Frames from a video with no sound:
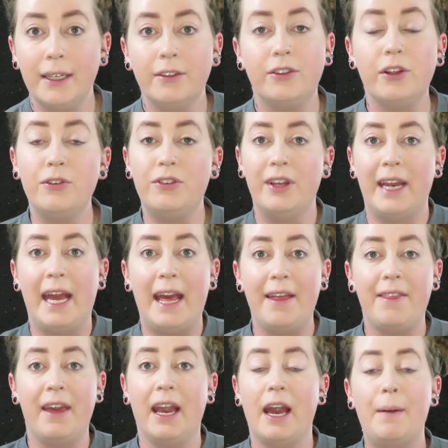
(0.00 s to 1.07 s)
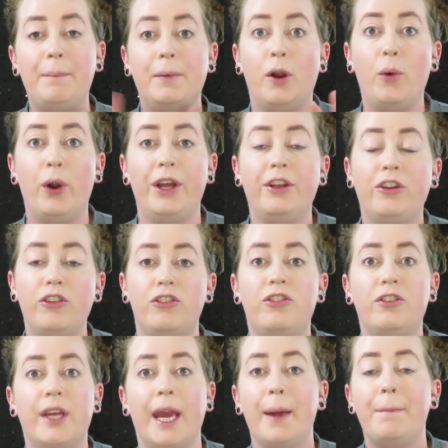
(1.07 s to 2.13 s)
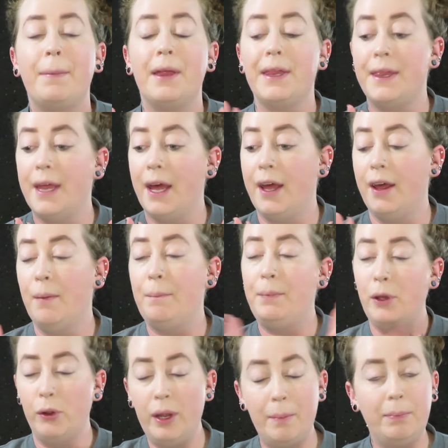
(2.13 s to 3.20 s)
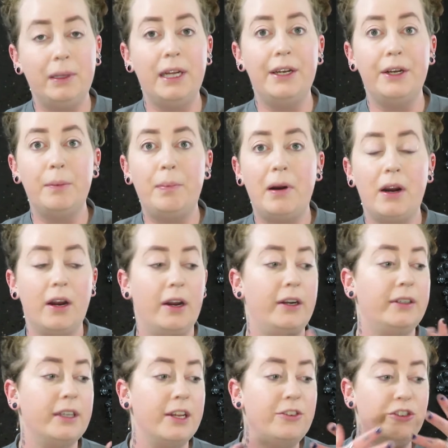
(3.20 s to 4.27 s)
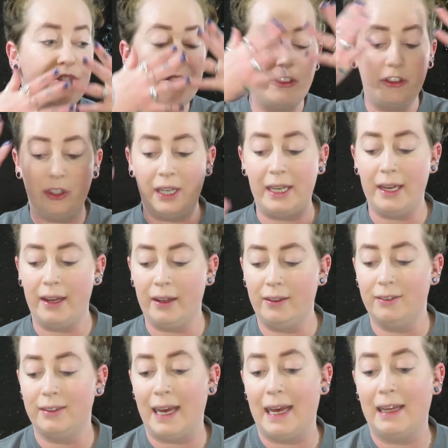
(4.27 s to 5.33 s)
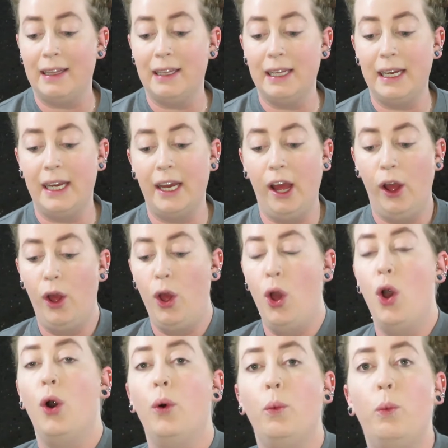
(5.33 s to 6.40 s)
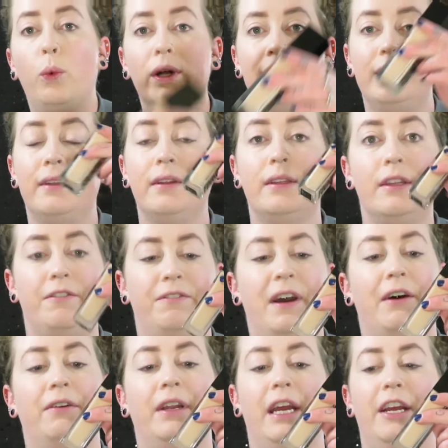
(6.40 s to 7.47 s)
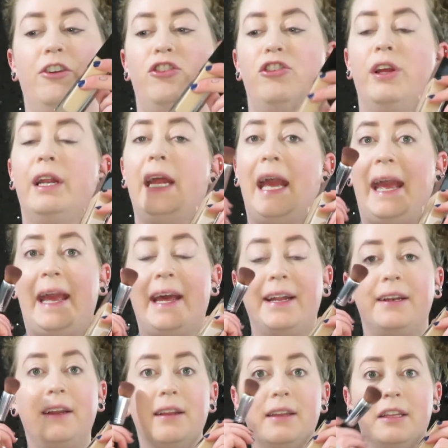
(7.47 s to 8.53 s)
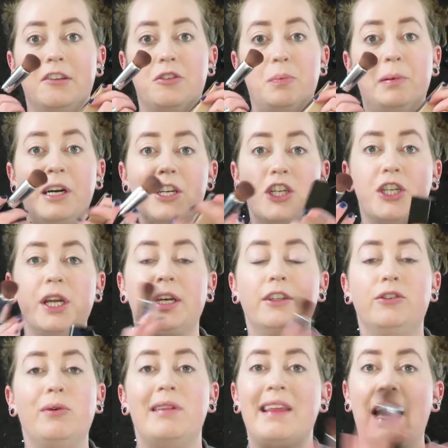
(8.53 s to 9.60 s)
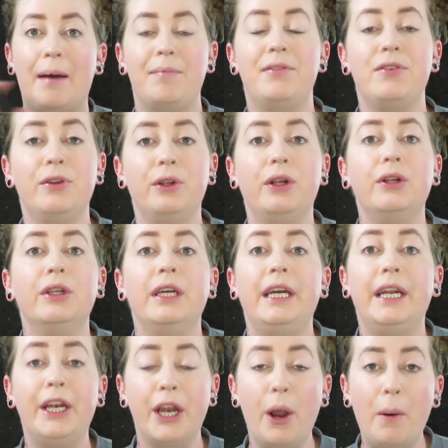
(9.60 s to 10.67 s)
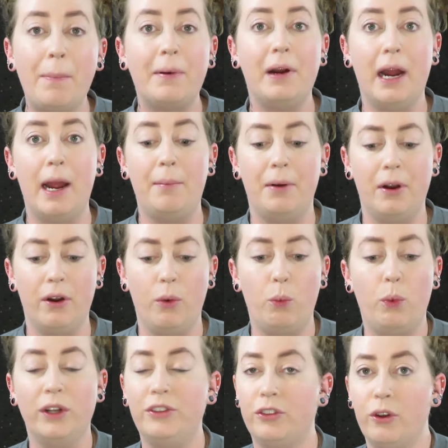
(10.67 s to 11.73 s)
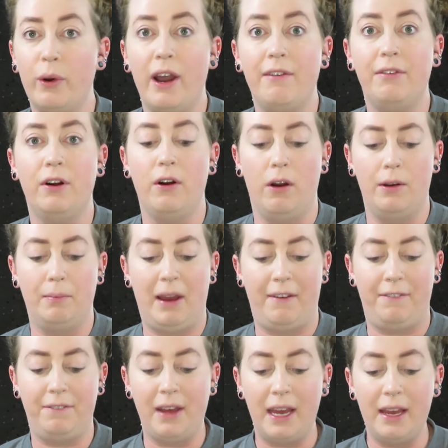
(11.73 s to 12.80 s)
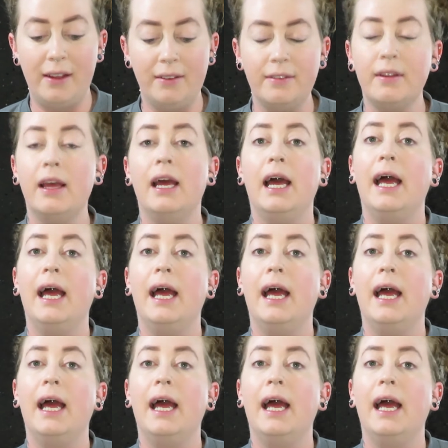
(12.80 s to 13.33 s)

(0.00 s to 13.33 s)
So today I think I'm going to skip the beauty blender part and just see exactly what the foundation and this brush does with absolutely no primer whatsoever on my face.